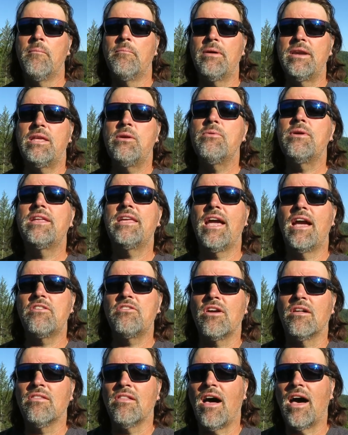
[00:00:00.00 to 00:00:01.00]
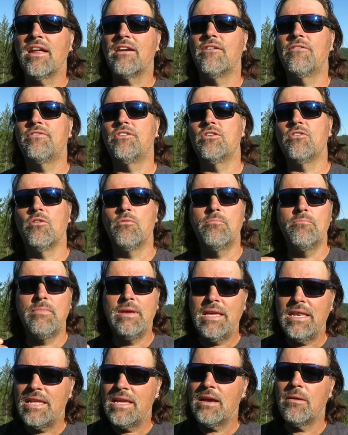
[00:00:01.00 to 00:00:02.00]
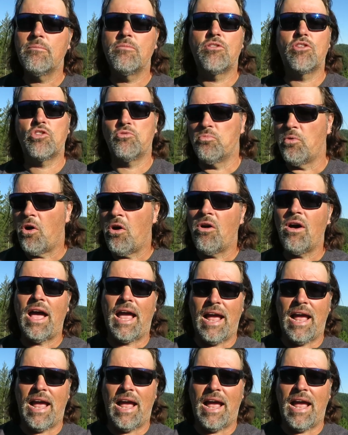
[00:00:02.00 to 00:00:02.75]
but he would catch a lot of, you know, medium, small,